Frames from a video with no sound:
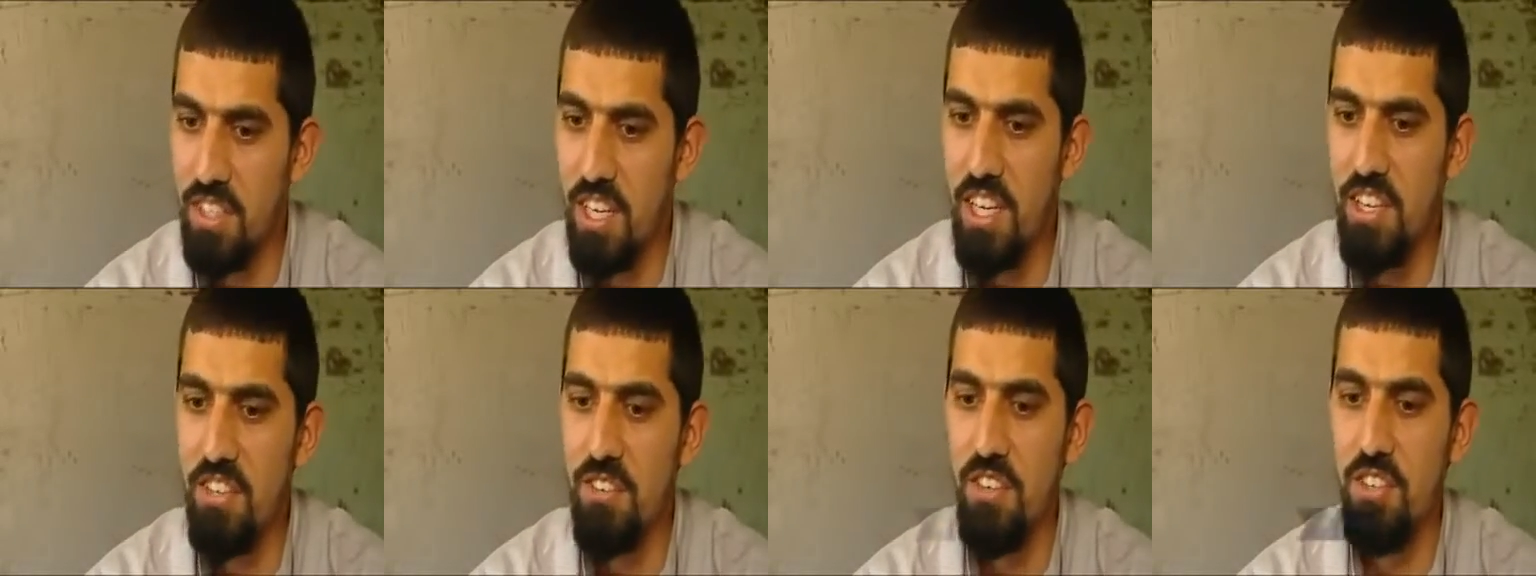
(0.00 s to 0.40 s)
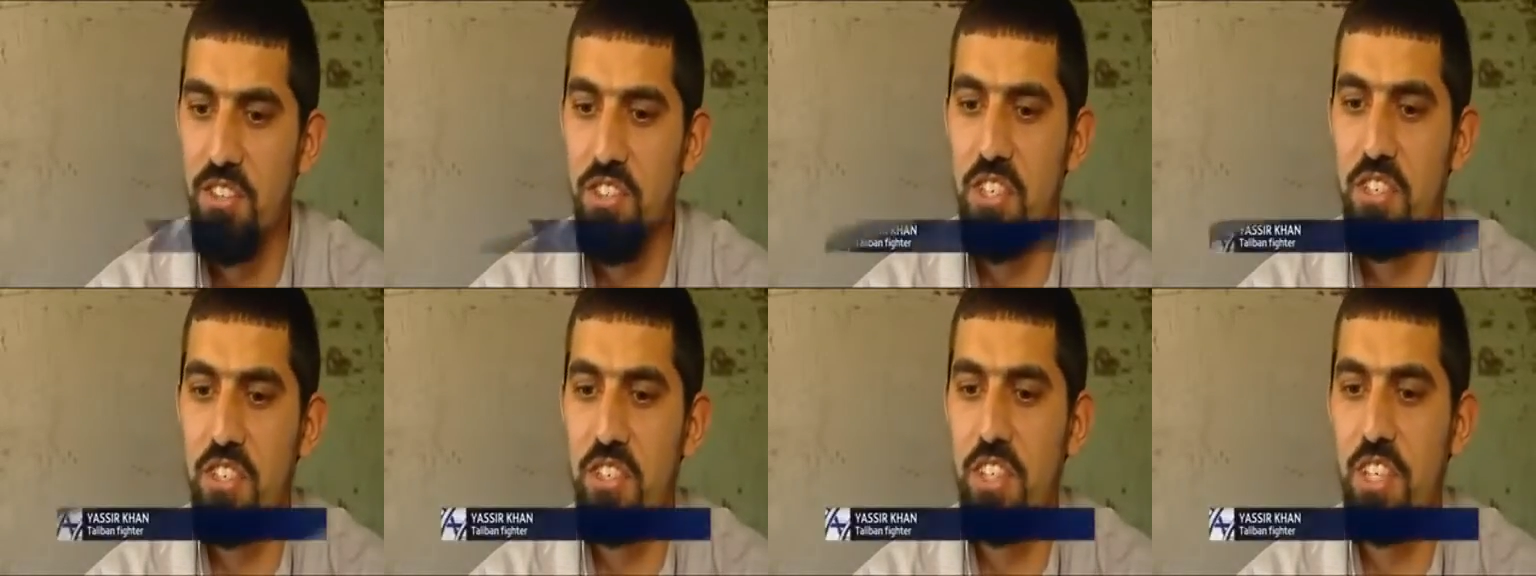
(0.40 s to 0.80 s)
I was
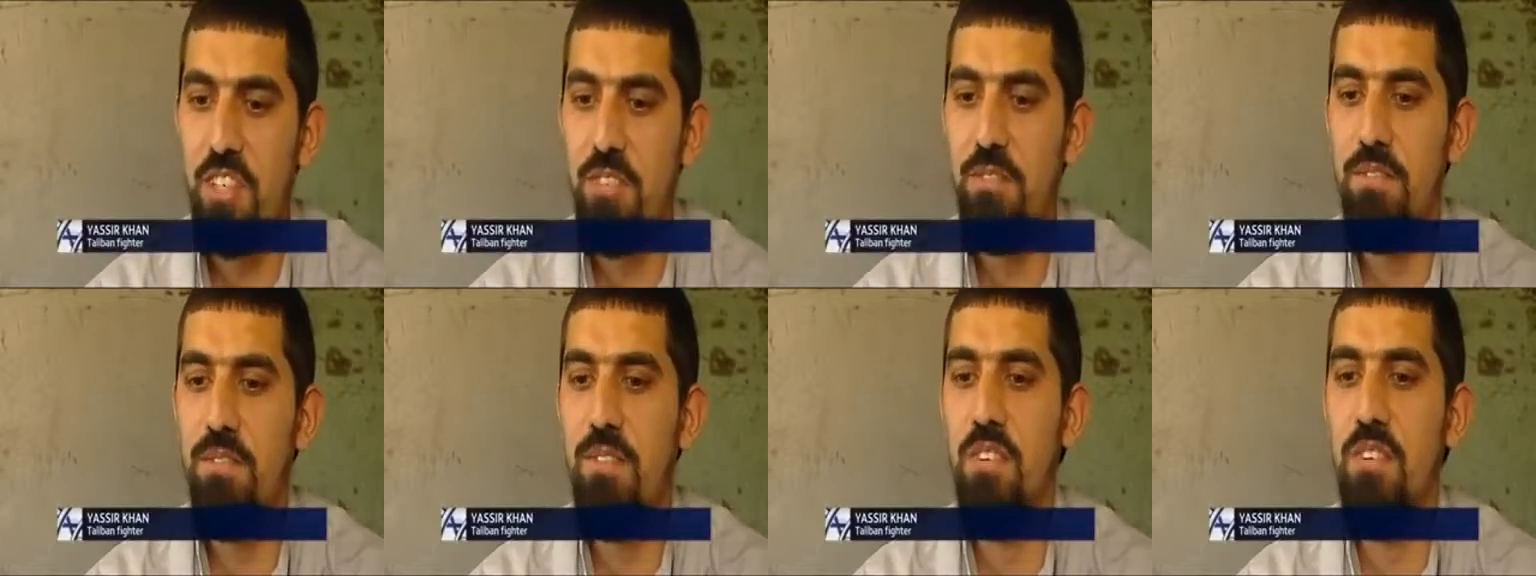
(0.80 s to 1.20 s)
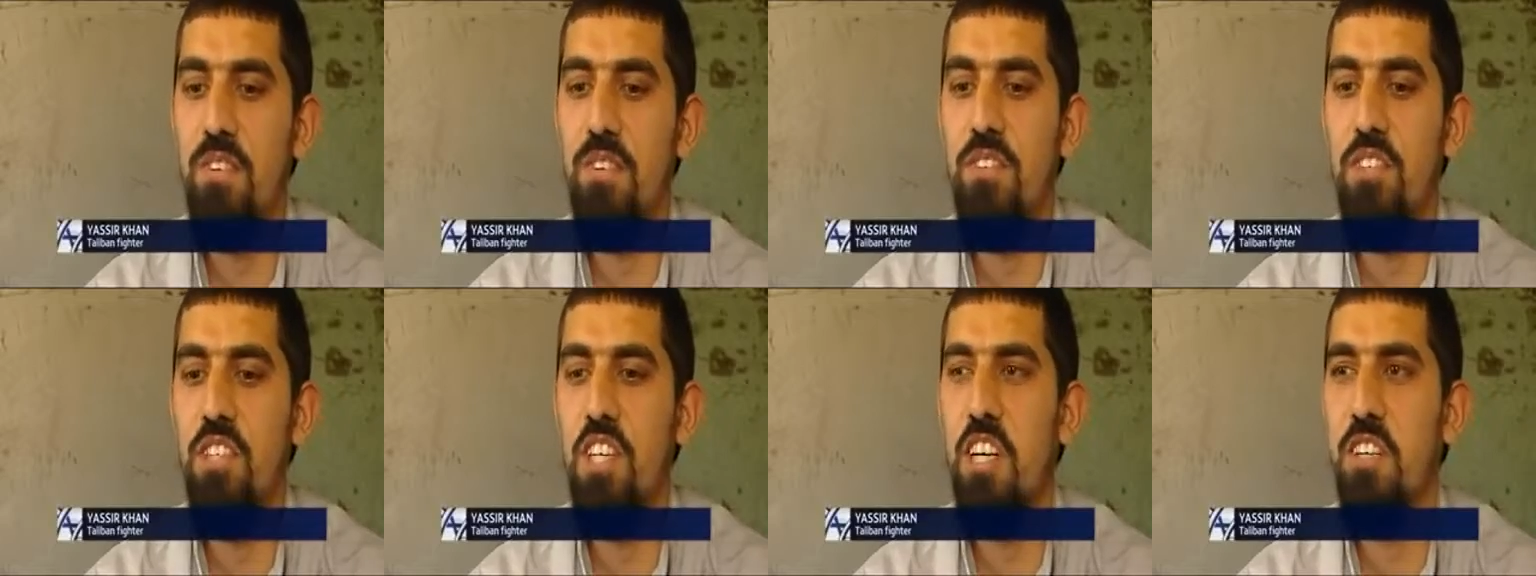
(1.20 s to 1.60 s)
just come for
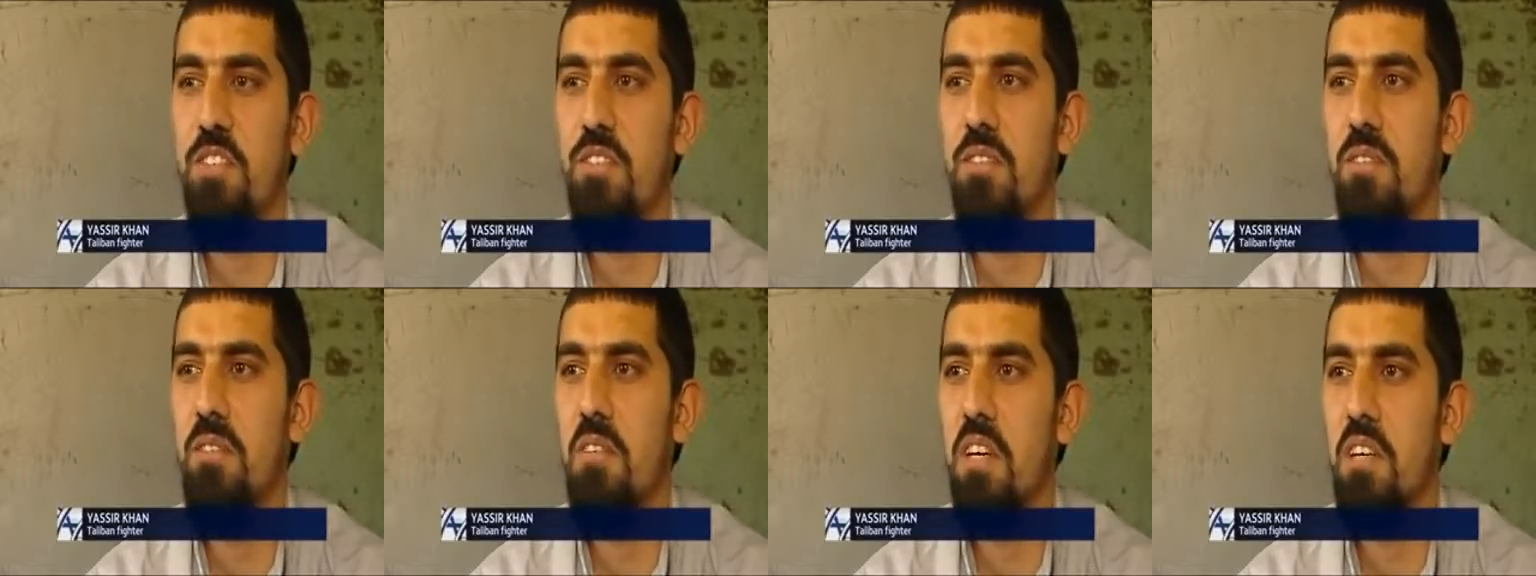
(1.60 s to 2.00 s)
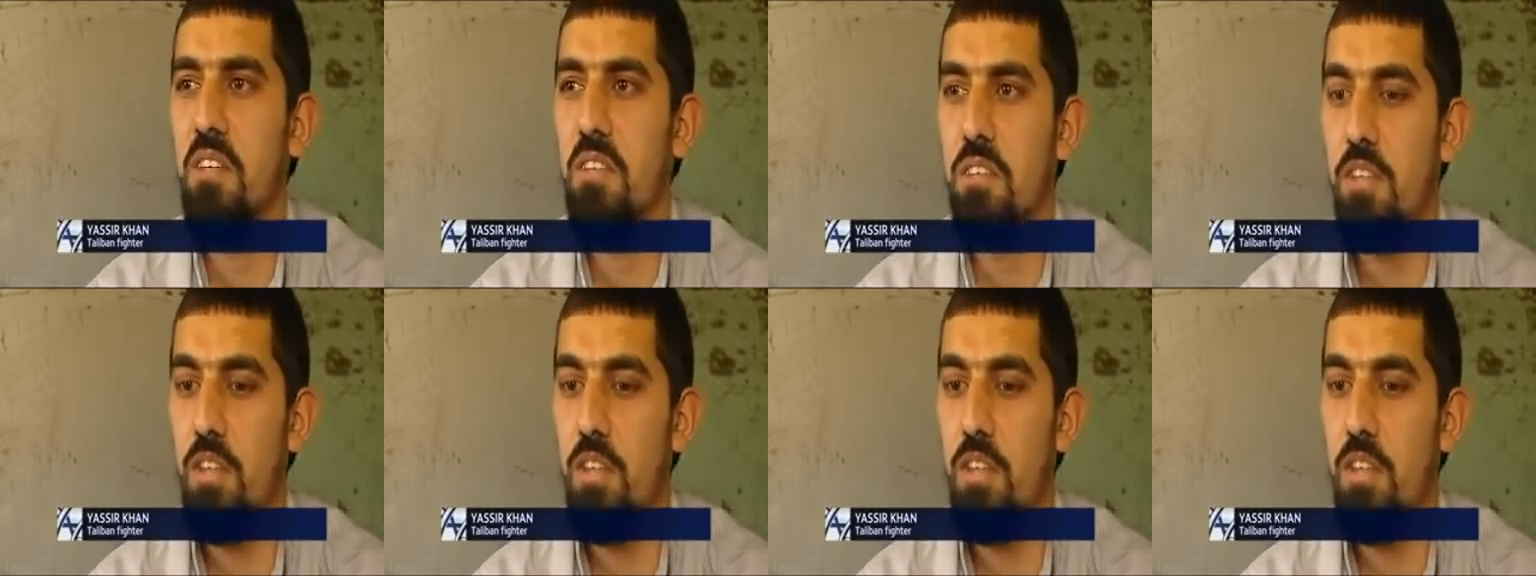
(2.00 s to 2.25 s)
jihad to not